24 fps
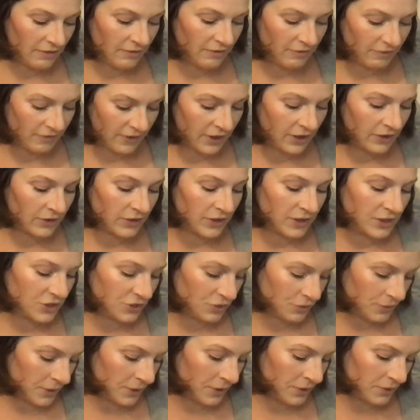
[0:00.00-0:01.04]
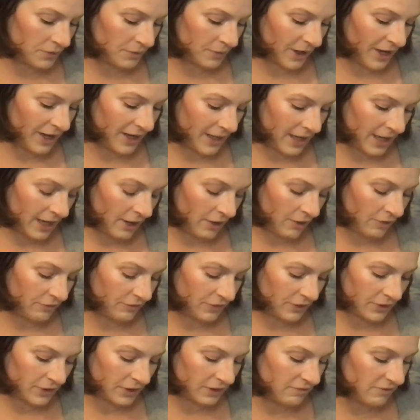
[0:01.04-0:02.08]
very triggered right now.
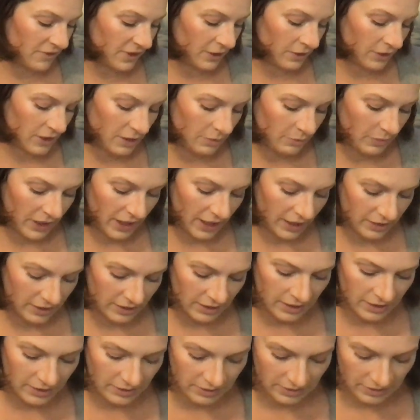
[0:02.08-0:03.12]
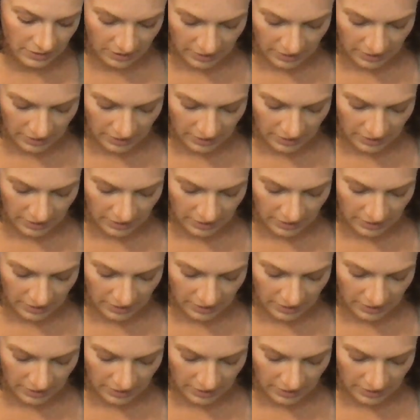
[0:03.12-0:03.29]
Feeling very abandoned.